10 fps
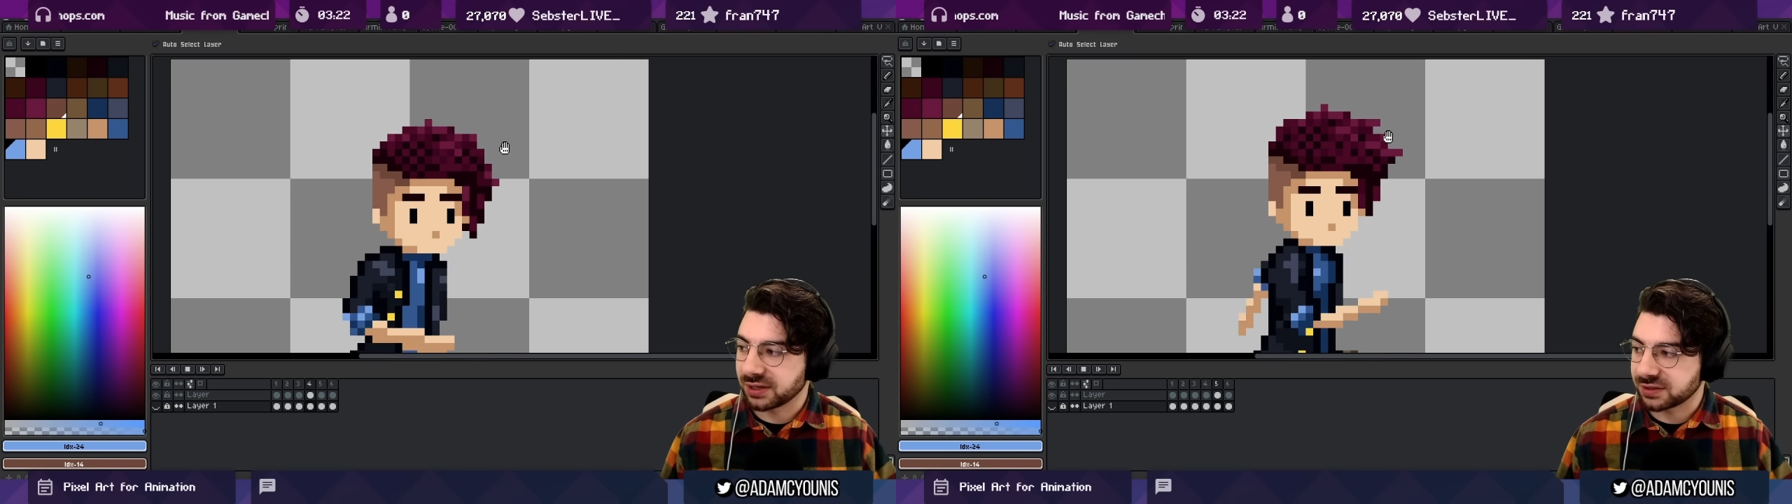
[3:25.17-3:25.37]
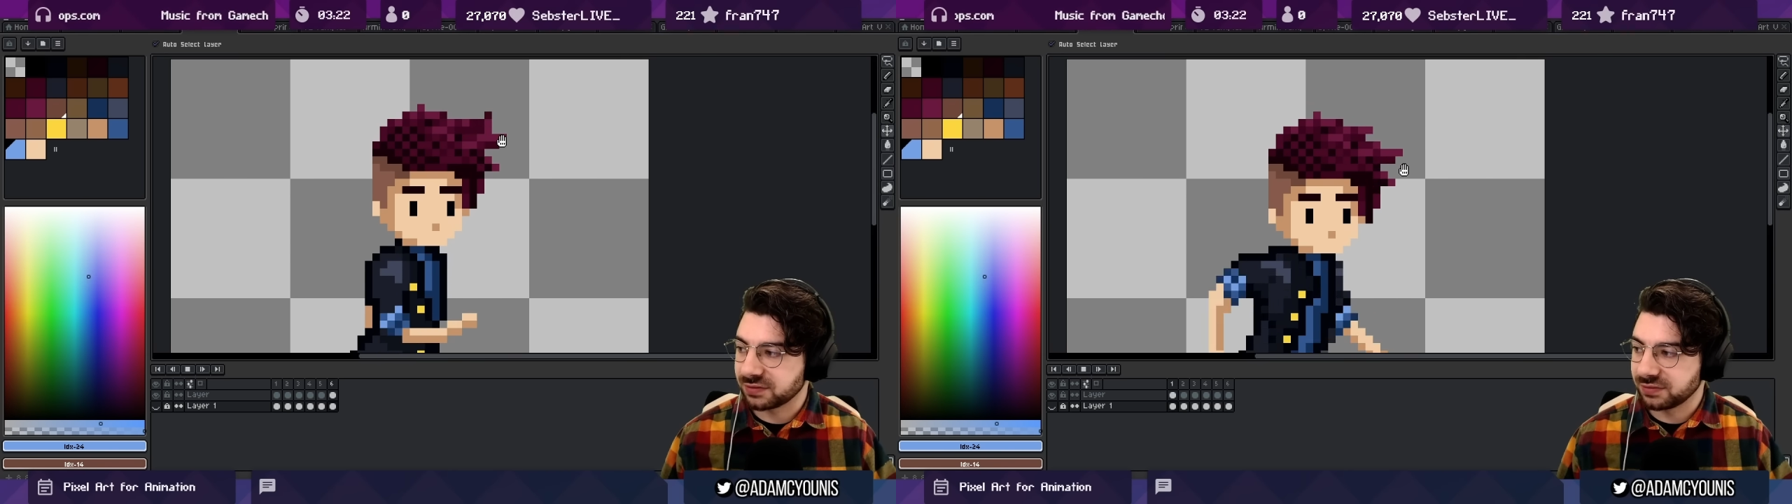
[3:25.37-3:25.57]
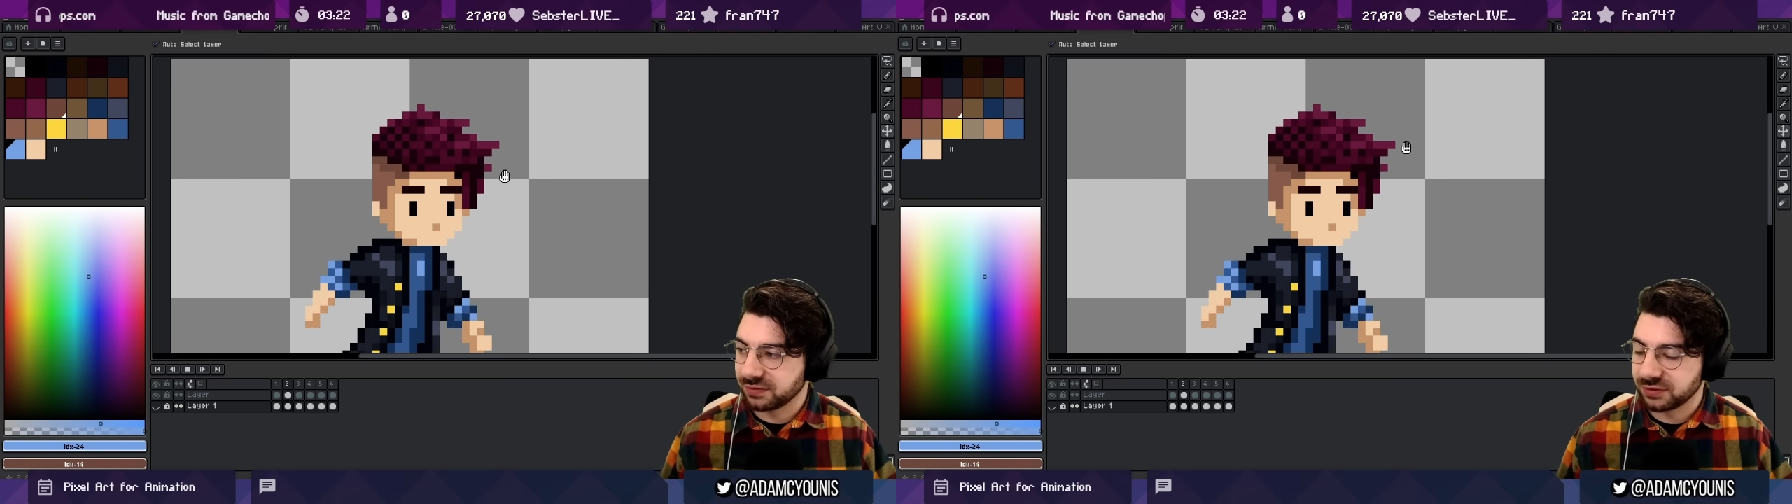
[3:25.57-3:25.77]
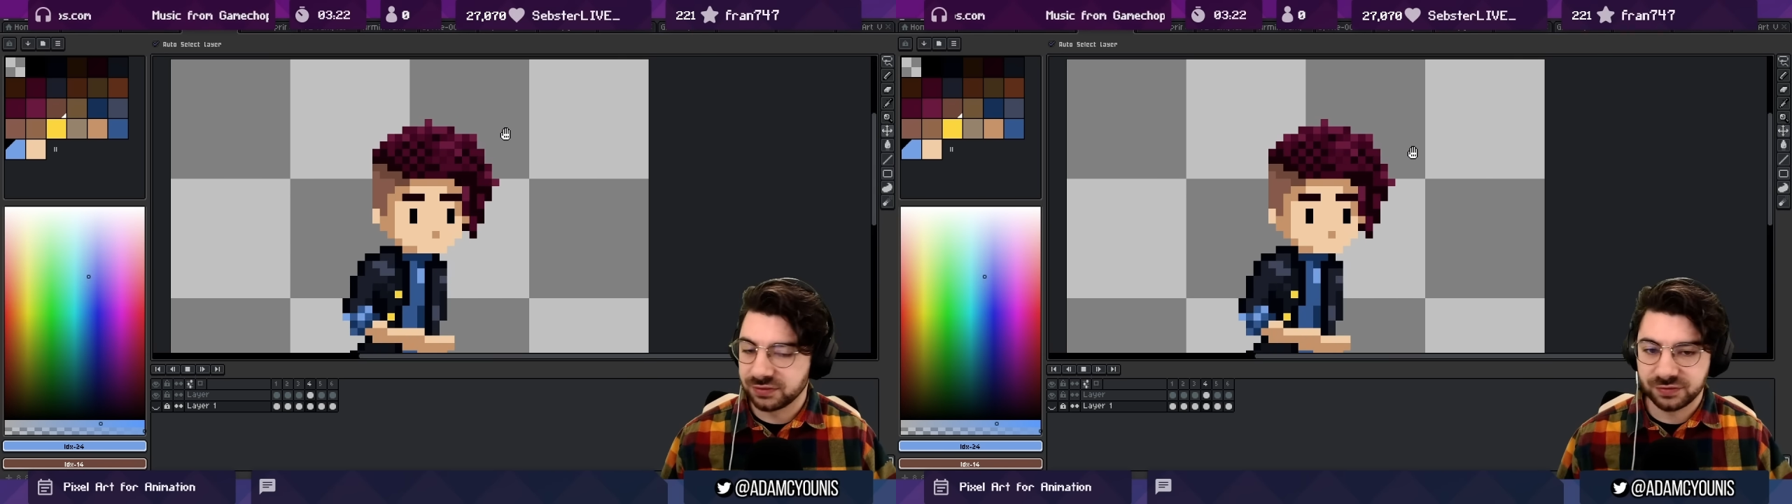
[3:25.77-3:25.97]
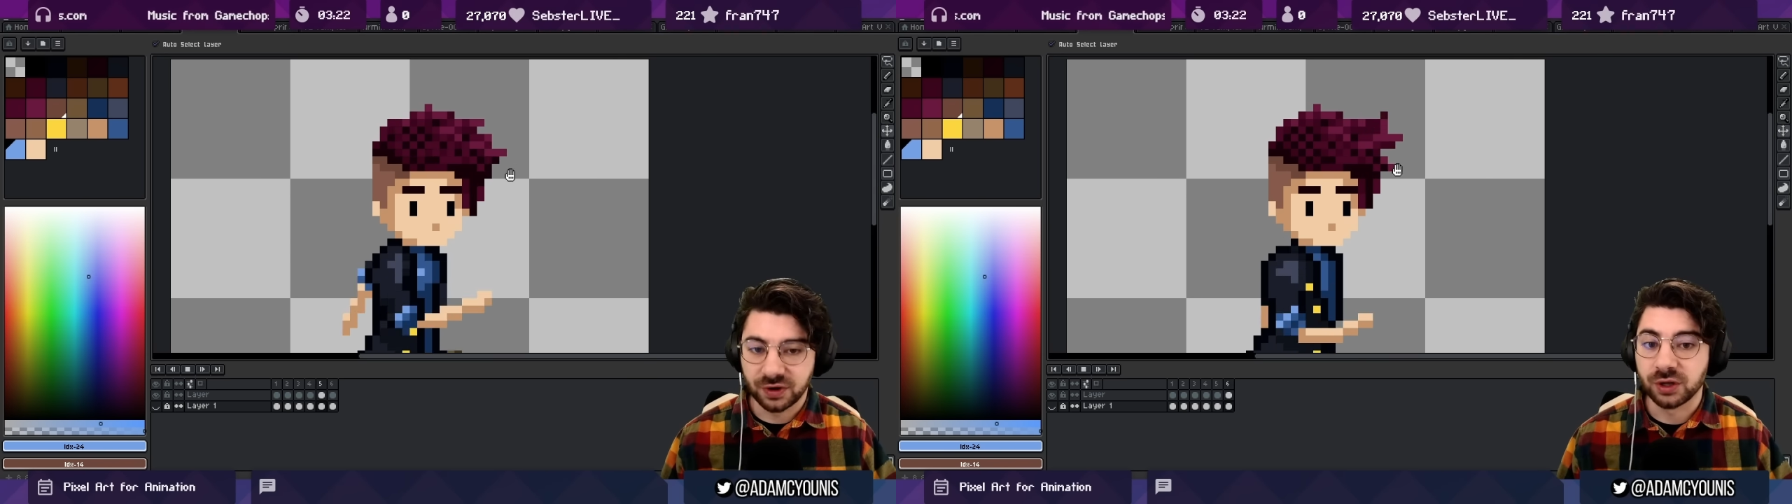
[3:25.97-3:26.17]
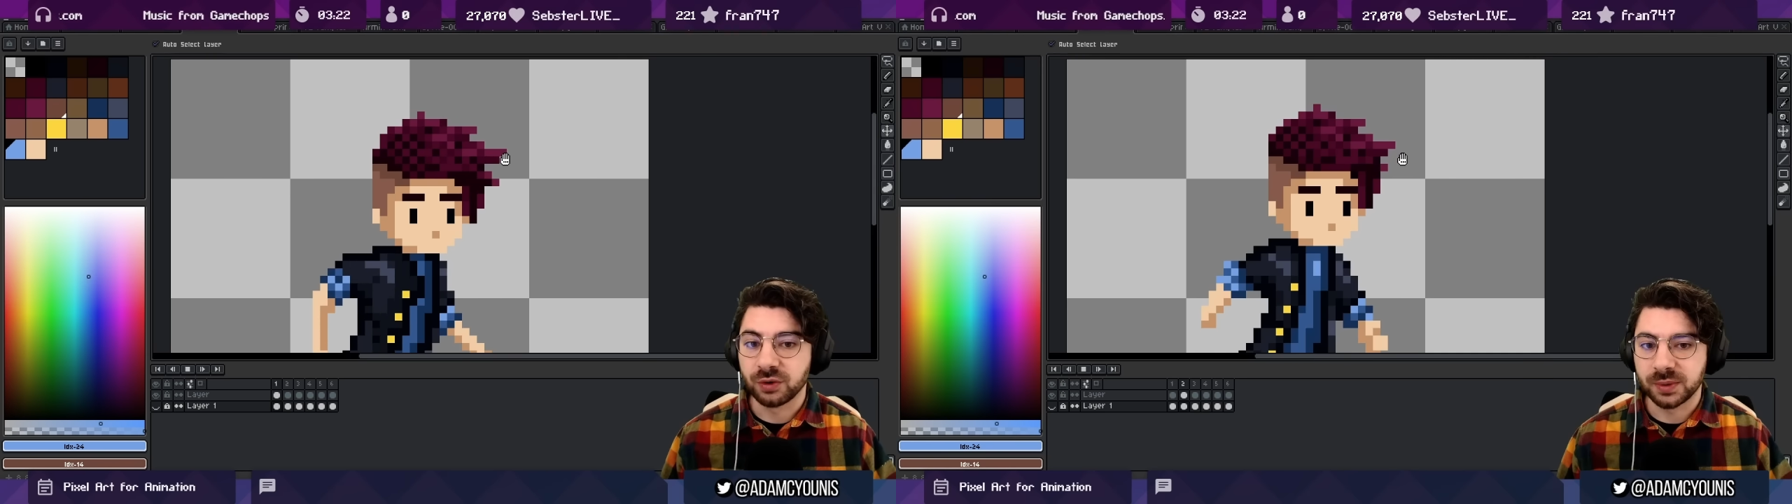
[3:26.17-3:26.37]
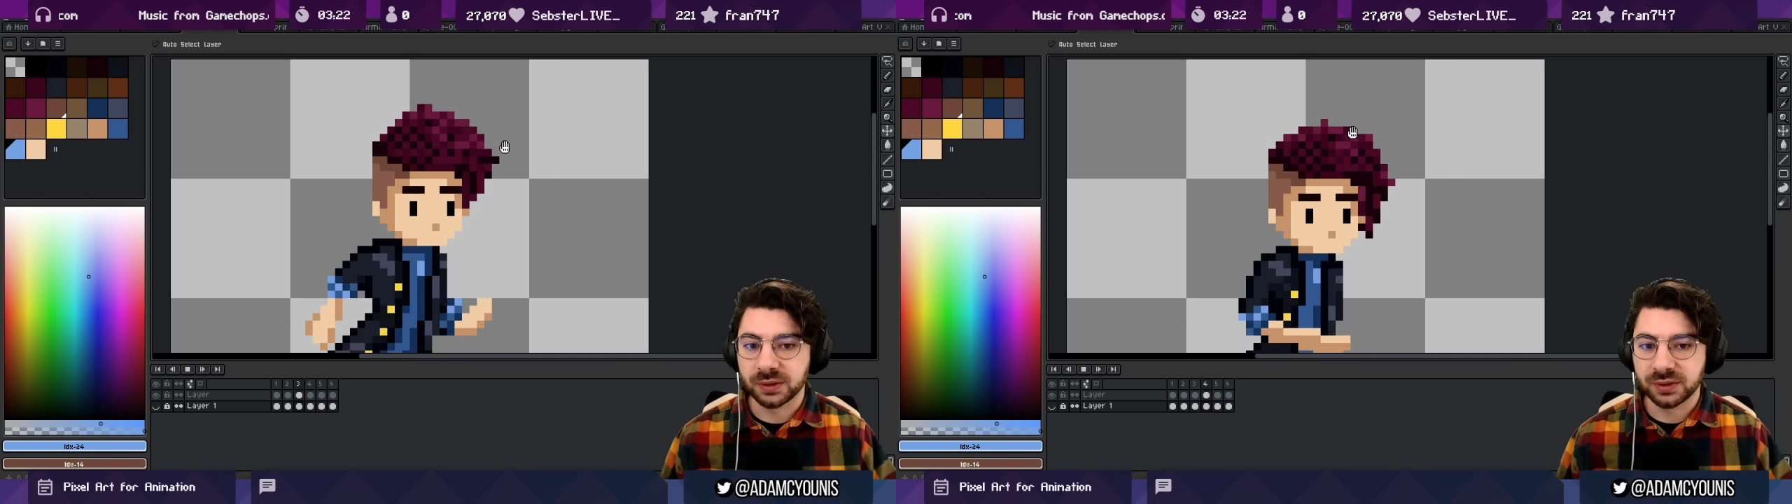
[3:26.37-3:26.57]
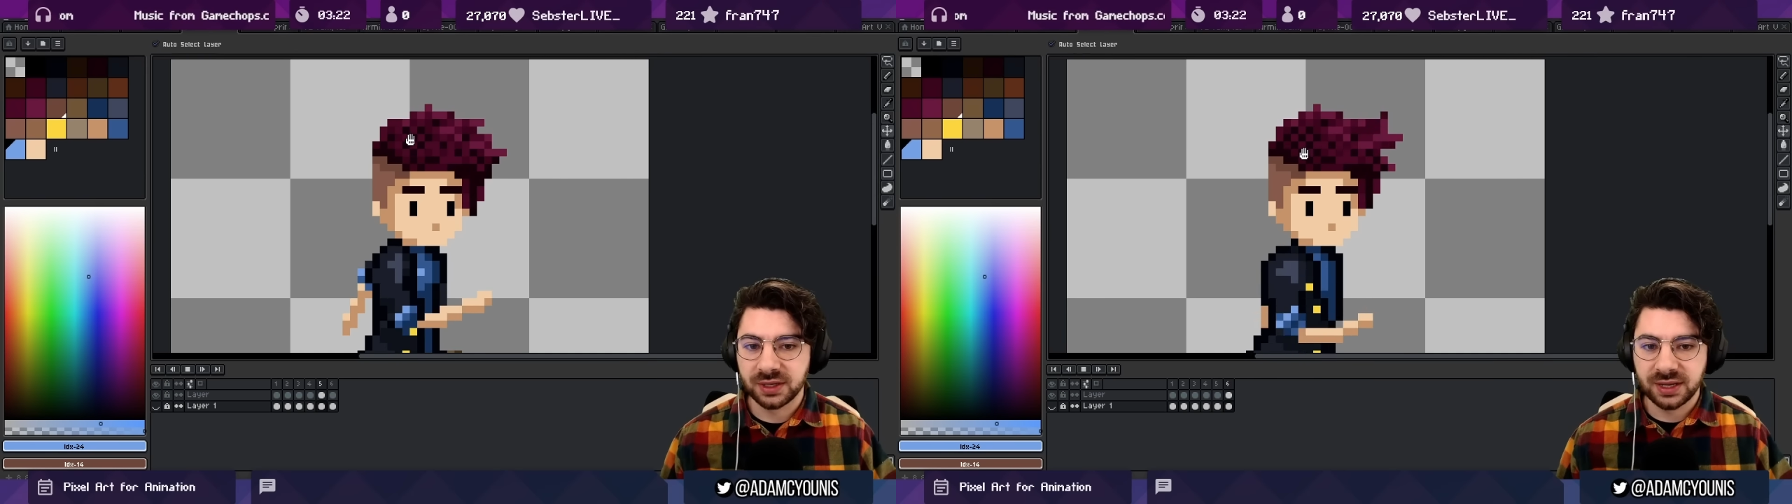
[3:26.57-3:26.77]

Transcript: that's followable,